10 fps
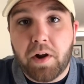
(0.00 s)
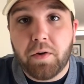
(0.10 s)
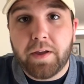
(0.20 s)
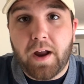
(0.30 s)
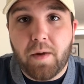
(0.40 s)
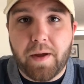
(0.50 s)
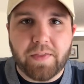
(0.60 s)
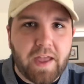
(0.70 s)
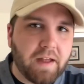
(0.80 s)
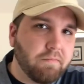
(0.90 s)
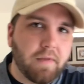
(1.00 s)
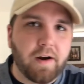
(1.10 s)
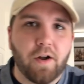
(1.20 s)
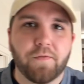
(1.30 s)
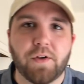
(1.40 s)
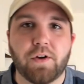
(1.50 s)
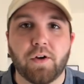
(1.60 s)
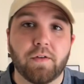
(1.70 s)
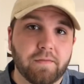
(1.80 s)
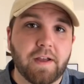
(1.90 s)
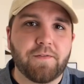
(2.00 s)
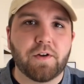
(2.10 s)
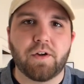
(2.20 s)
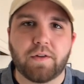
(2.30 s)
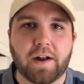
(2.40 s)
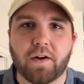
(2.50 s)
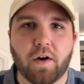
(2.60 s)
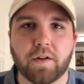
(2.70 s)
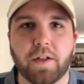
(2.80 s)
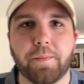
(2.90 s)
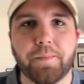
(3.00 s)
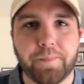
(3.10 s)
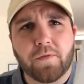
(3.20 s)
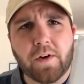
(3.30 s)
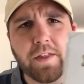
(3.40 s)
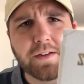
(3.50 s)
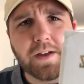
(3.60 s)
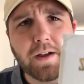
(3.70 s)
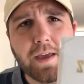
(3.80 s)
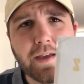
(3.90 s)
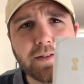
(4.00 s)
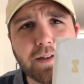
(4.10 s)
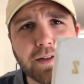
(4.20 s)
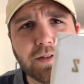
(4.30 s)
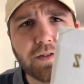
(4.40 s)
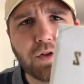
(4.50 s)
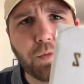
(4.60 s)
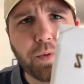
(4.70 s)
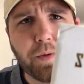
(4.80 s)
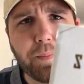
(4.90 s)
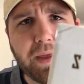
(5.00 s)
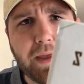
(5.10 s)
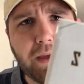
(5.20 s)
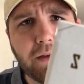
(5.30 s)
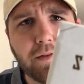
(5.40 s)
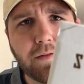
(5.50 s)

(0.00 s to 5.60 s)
I don't really care about that. I don't know if you do. If you do, get a card clip. Front of the tuck case says Super B,